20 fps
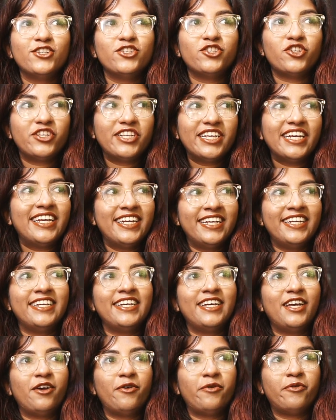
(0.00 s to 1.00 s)
Today
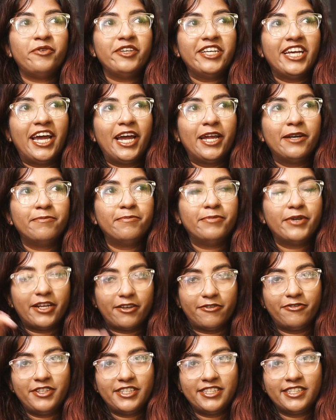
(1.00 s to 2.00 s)
we had
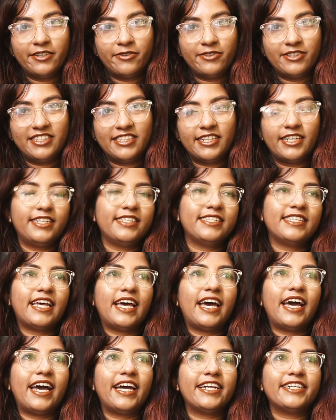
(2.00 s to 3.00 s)
breakfast downstairs
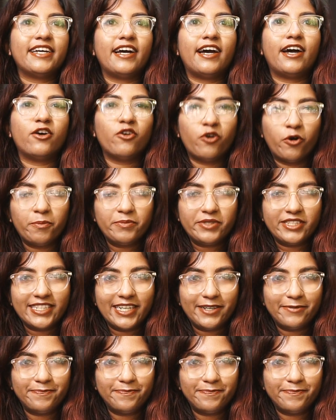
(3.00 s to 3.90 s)
at our homestay.